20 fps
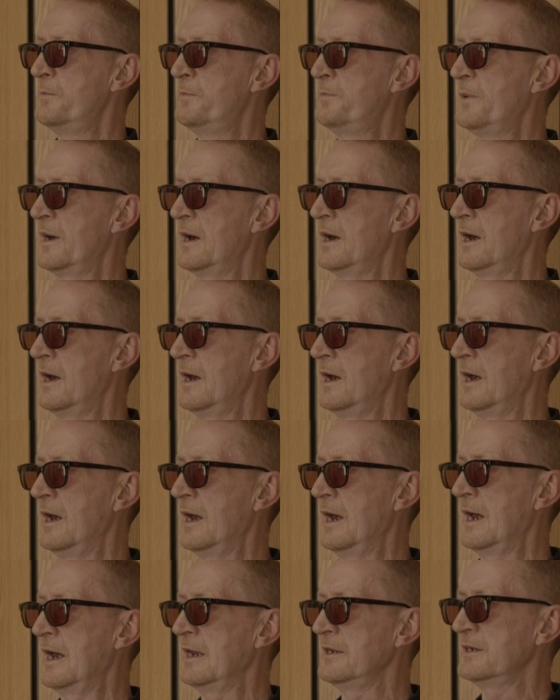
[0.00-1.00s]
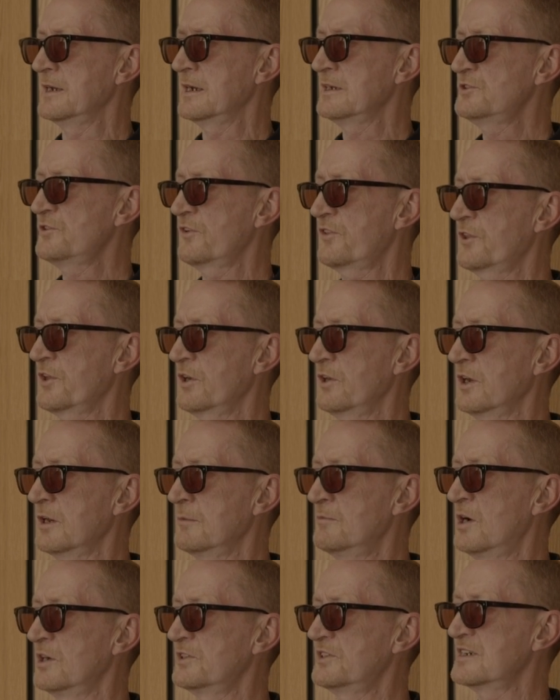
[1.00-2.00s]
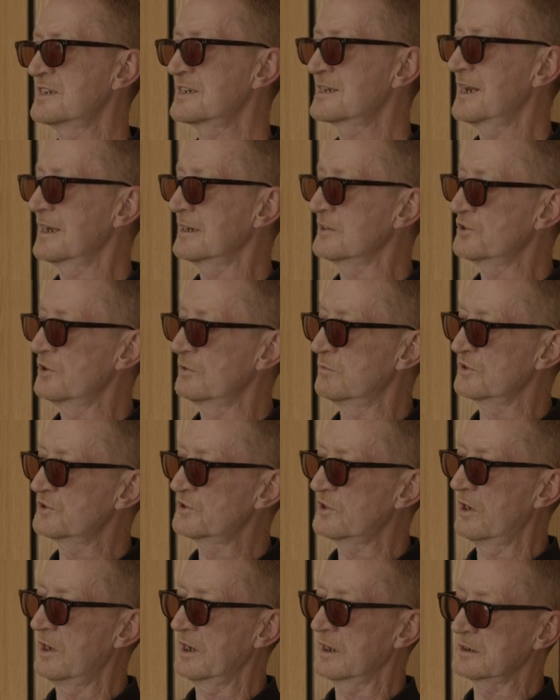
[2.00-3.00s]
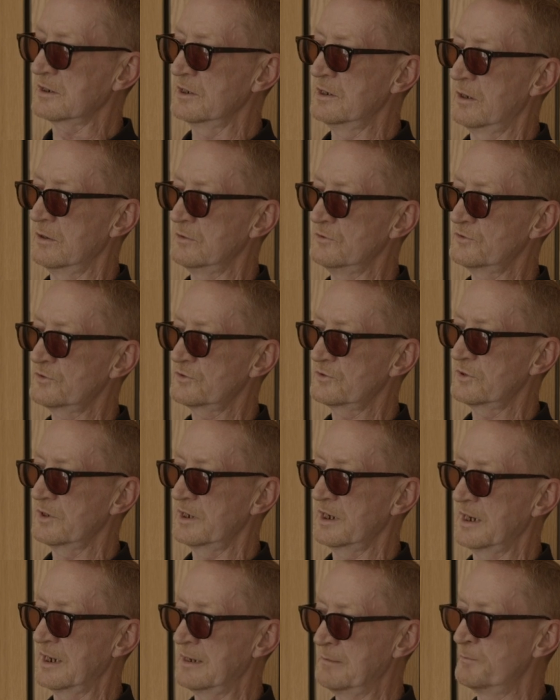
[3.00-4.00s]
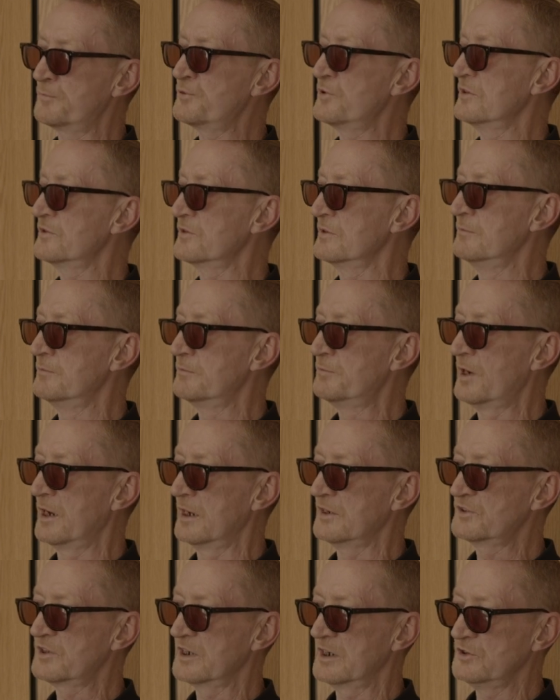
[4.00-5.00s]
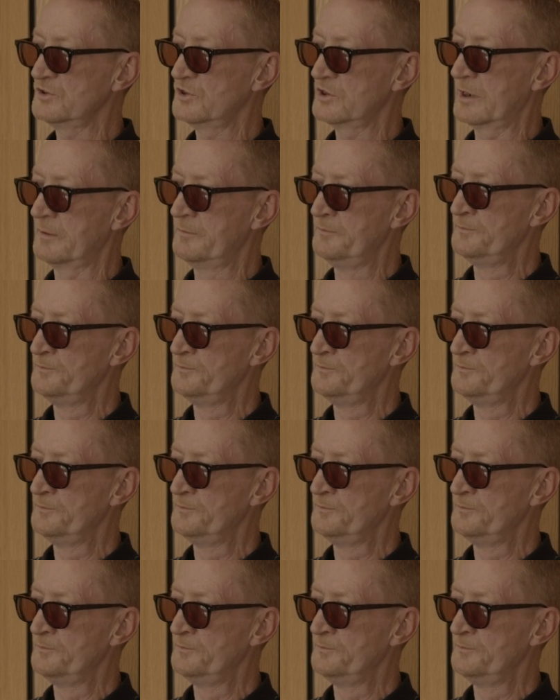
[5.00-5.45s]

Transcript: But at the age of 30, my dyslexia was diagnosed in prison by a teacher.